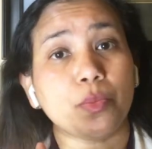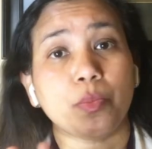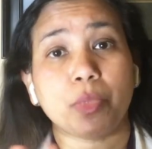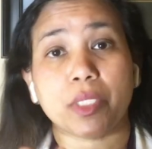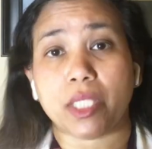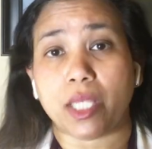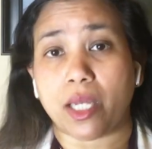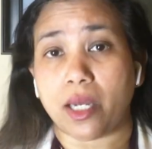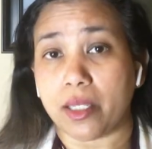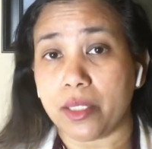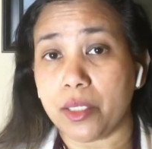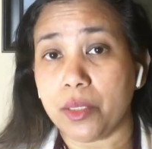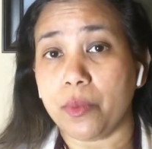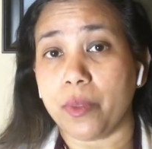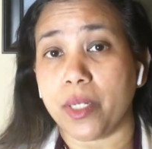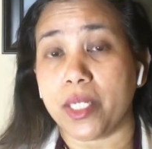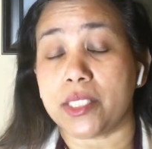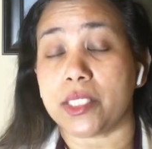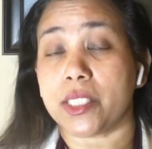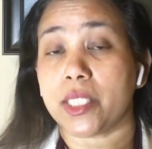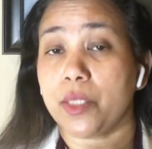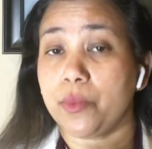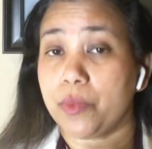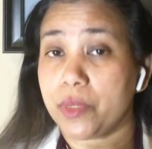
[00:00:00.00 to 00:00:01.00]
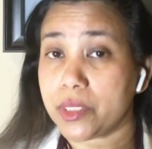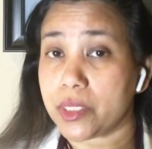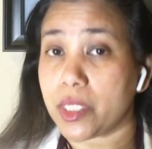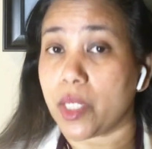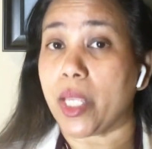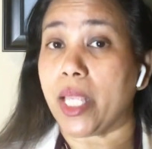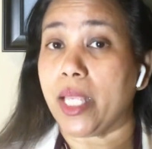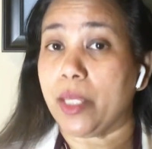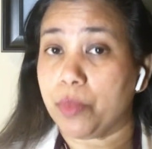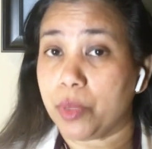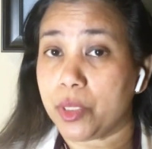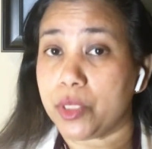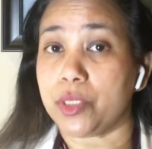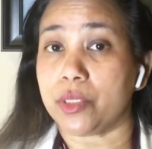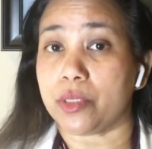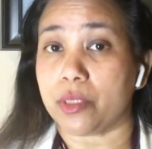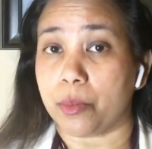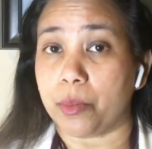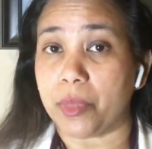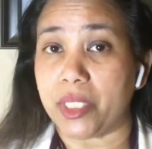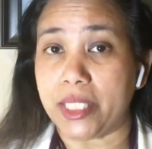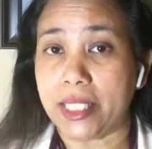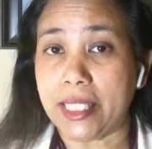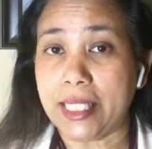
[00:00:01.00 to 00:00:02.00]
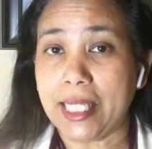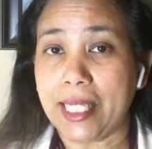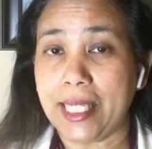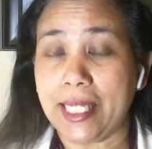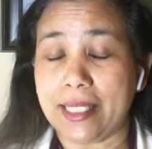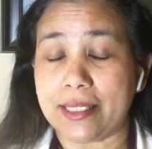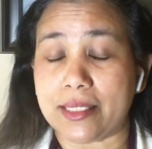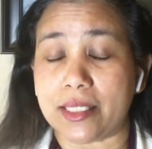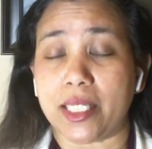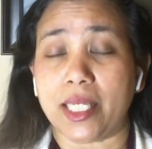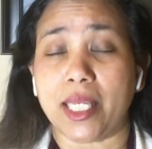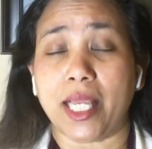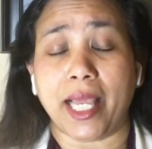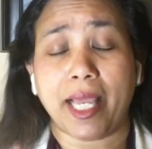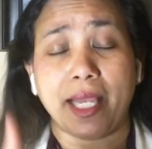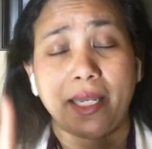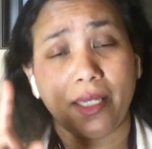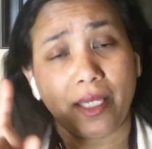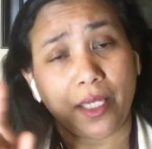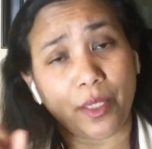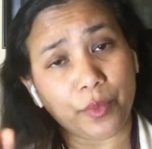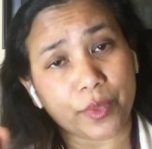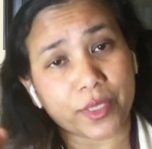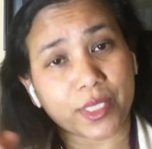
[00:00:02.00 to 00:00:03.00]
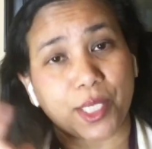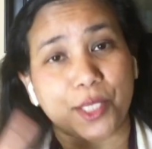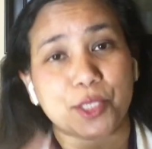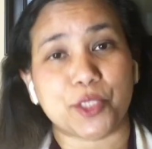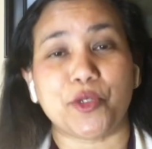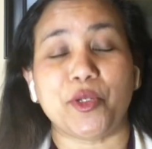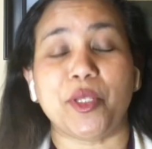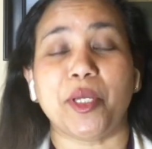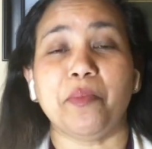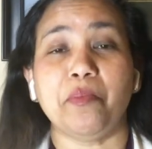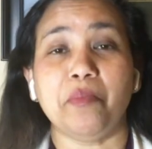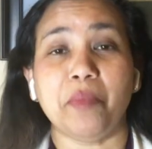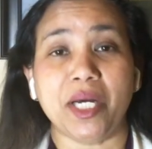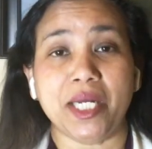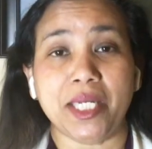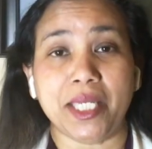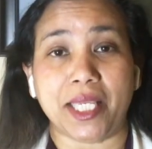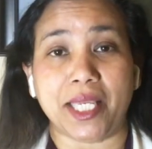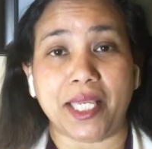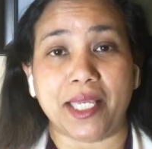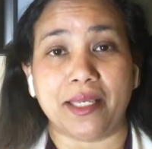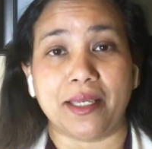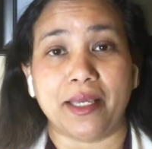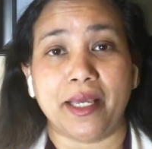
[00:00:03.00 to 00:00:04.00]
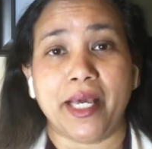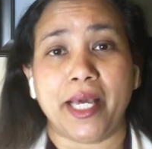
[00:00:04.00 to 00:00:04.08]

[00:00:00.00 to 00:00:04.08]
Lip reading: but otherwise he was able to communicate. And he was actually a monkey.